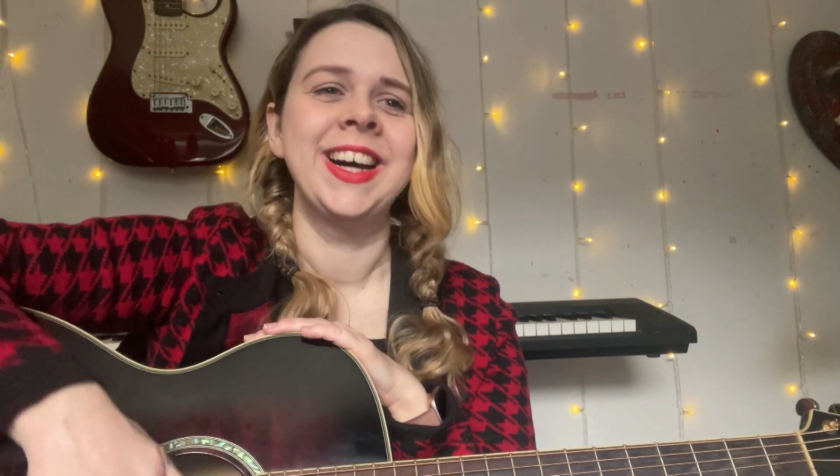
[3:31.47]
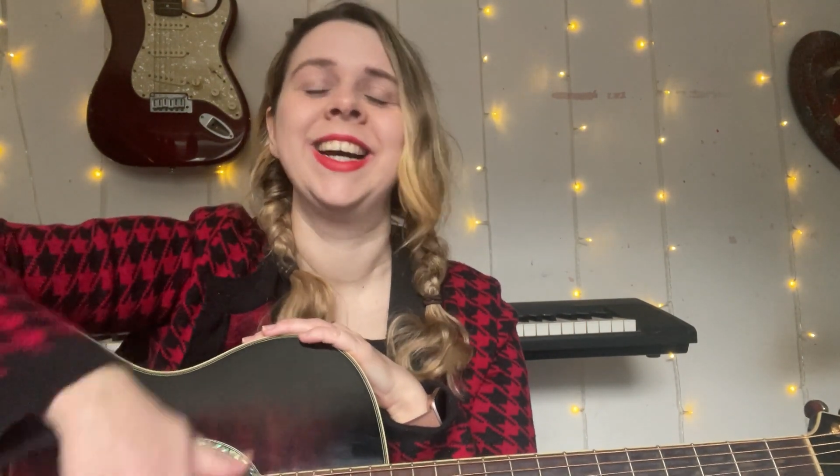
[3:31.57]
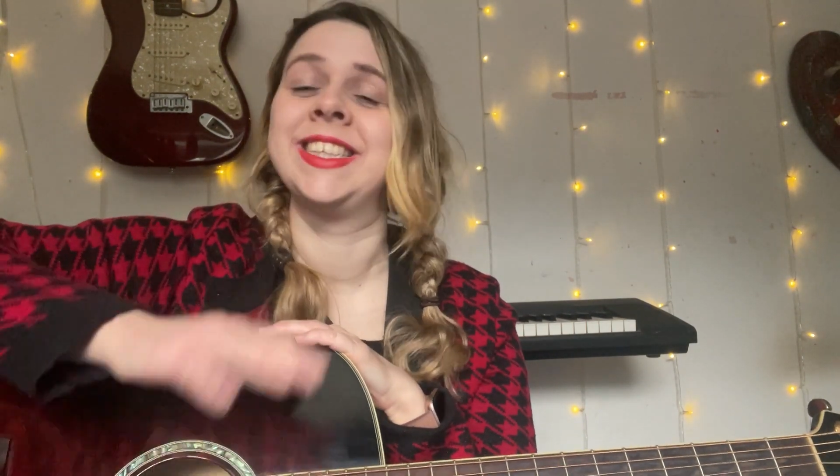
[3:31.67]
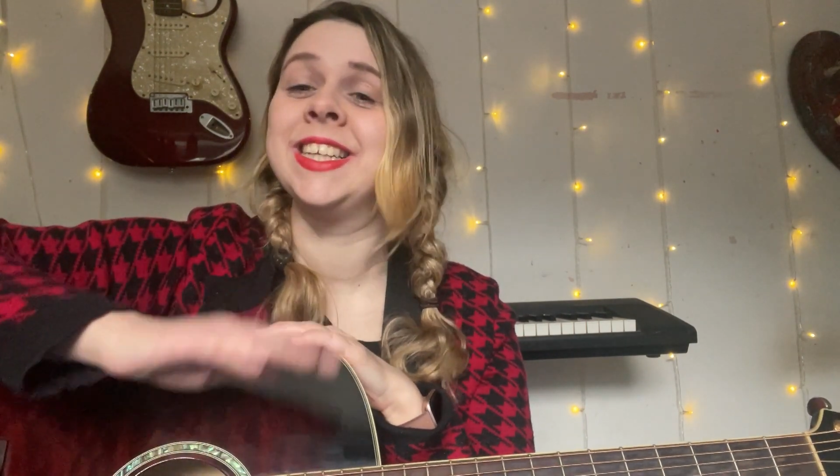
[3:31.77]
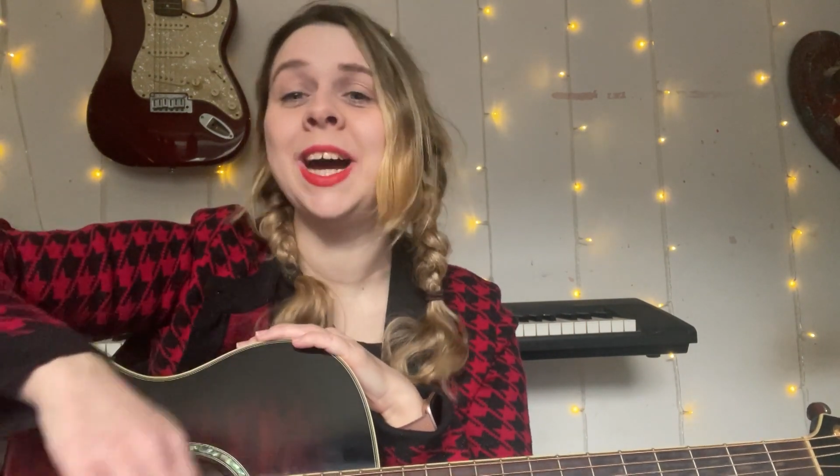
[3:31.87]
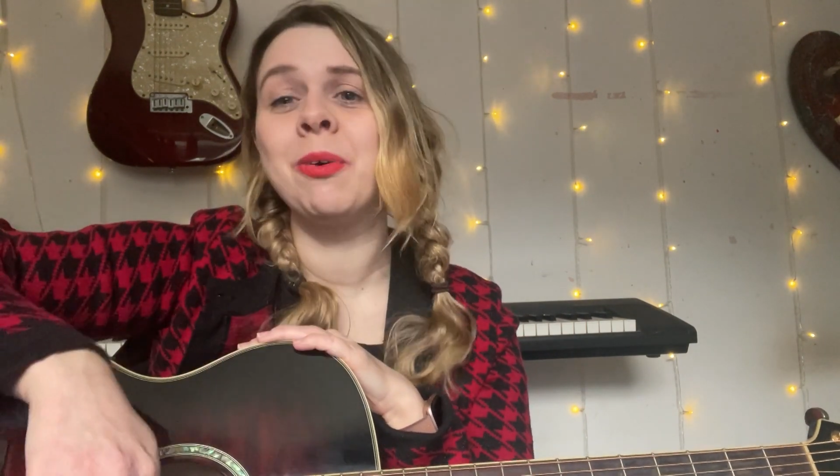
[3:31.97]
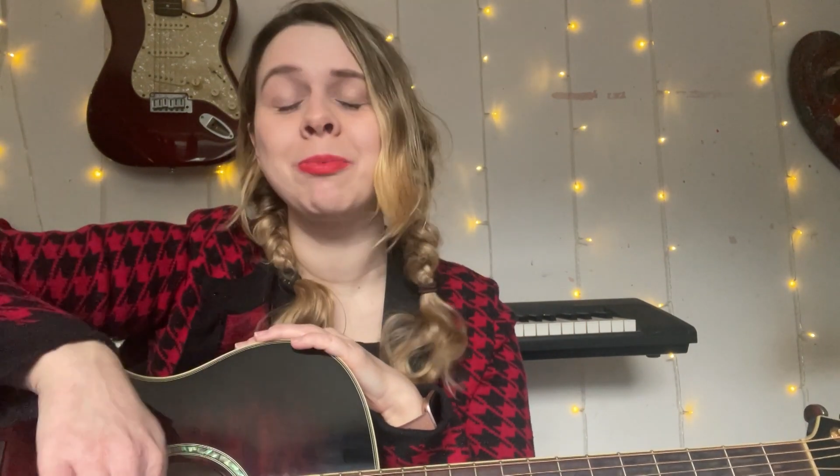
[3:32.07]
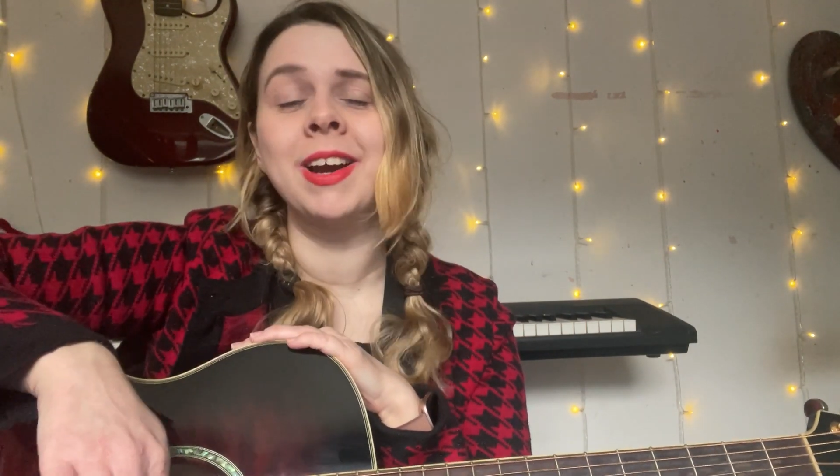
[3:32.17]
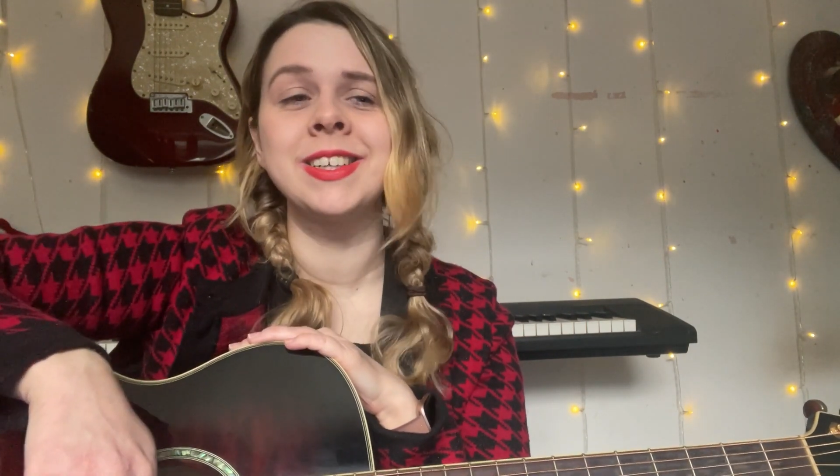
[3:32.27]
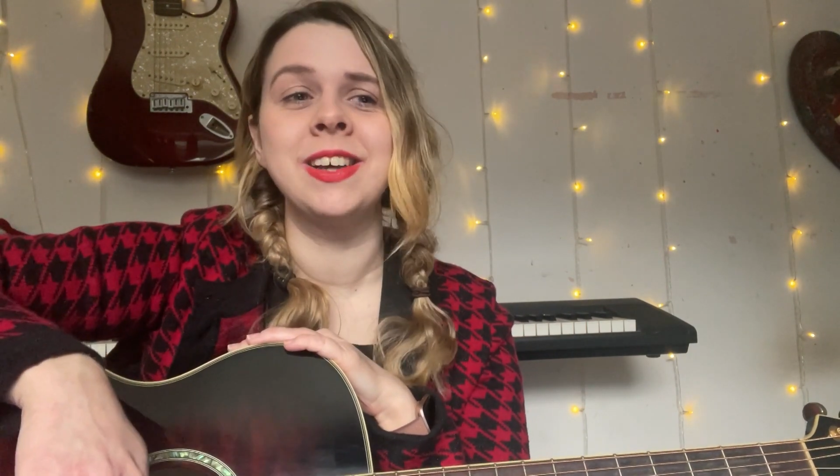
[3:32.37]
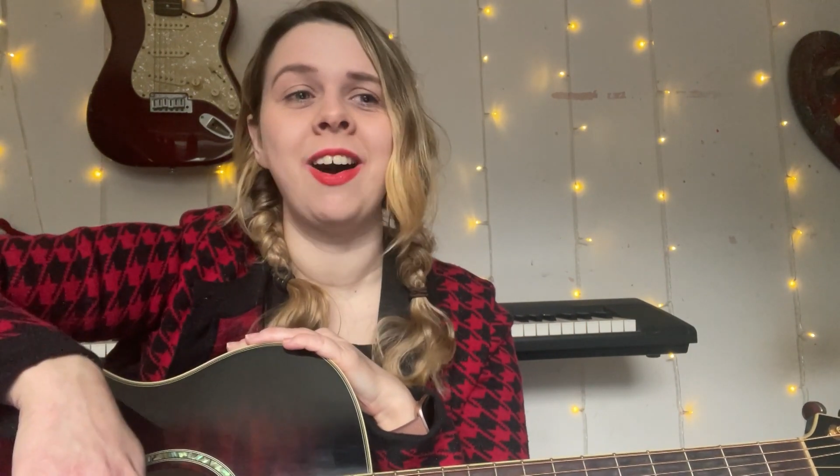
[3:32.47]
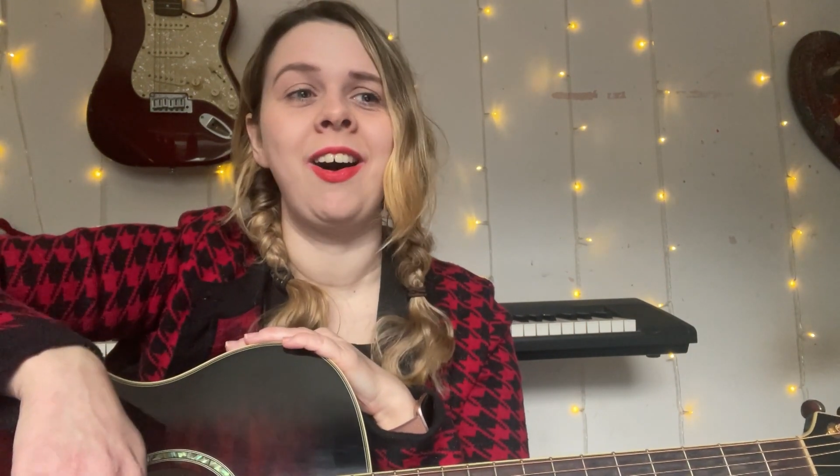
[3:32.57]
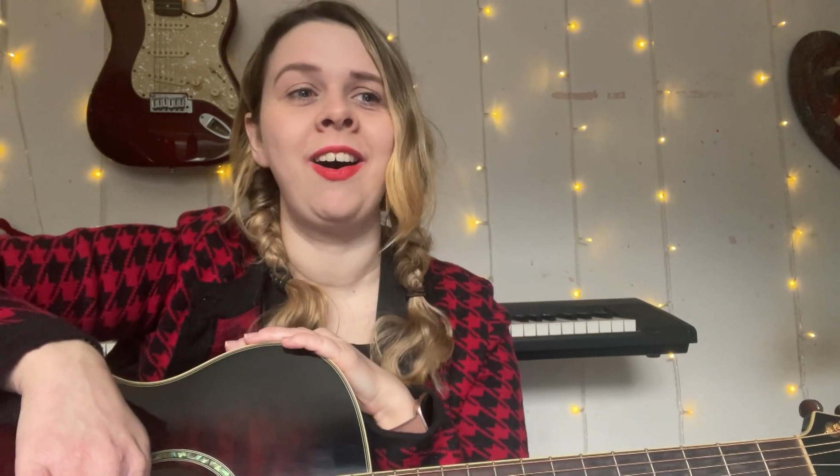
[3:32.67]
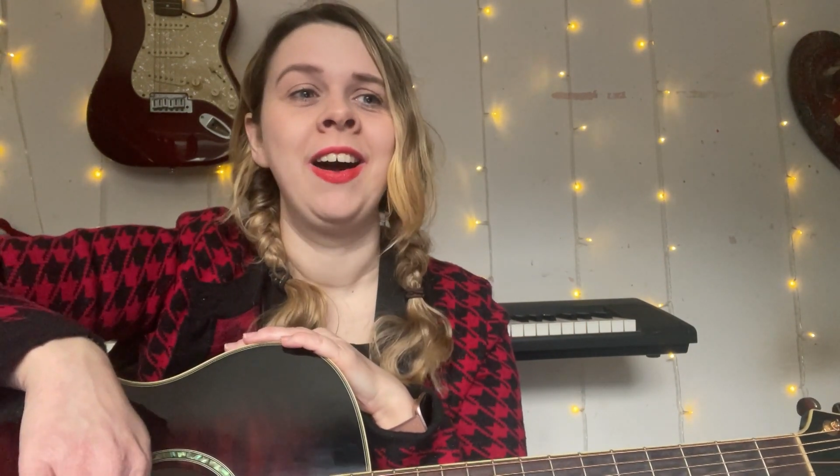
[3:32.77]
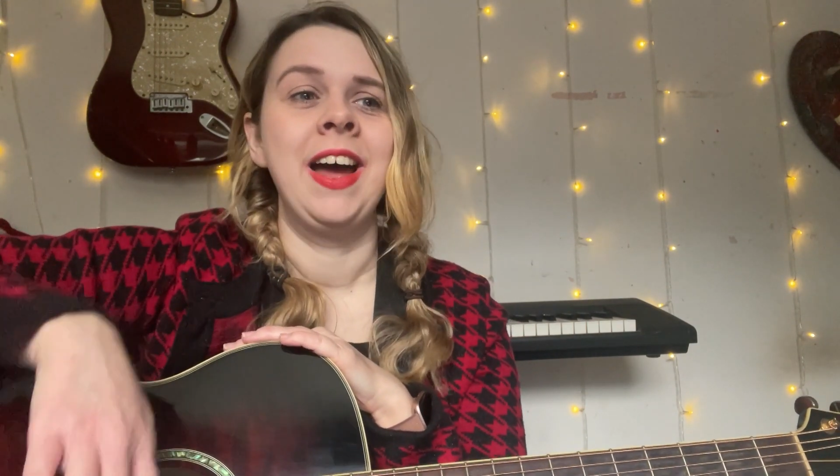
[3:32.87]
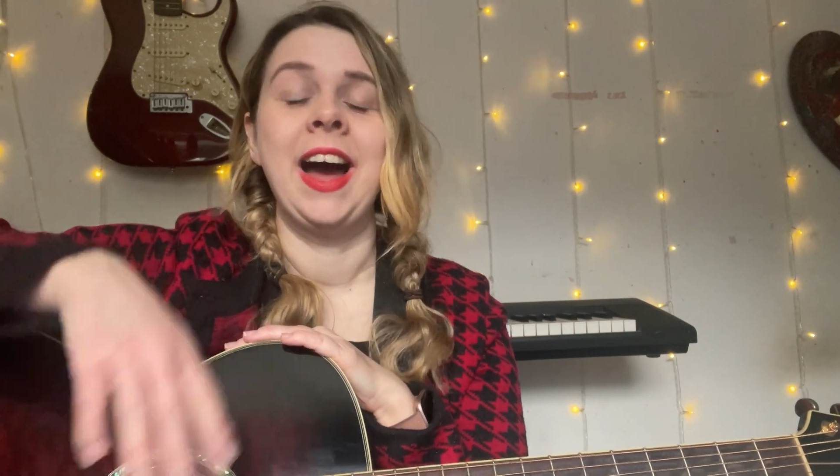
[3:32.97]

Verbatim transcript: I sit down with my guitar